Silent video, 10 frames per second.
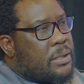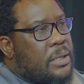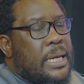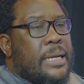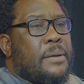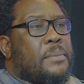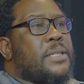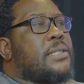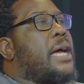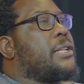that the
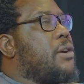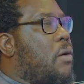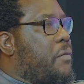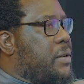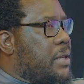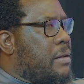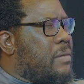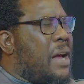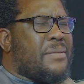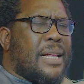presiding officer,
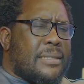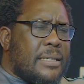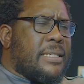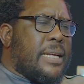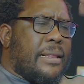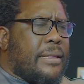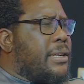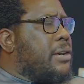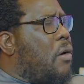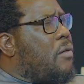after sitting and
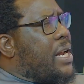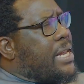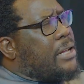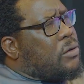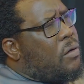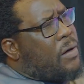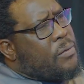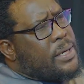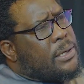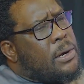thinking overnight, over
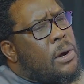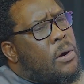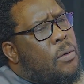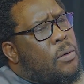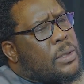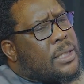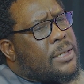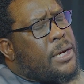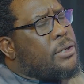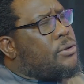weeks, would
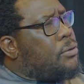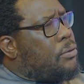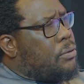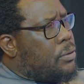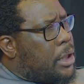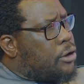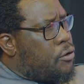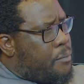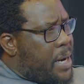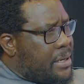say to the
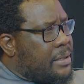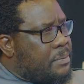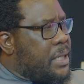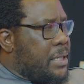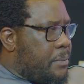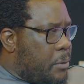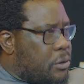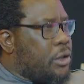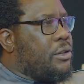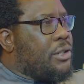two parties, meaning the
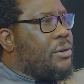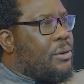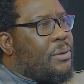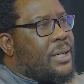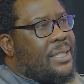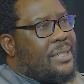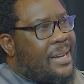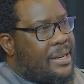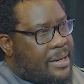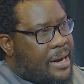prosecuting authority
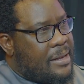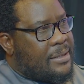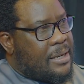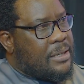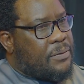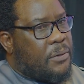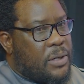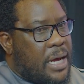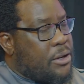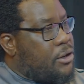and the counsels
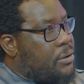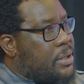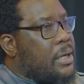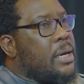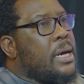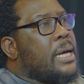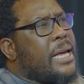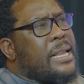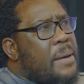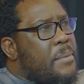for the accused,
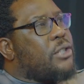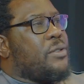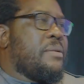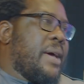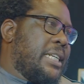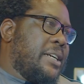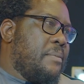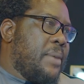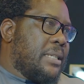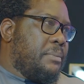can I meet in my
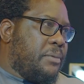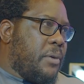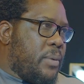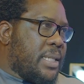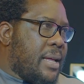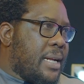chambers before we start?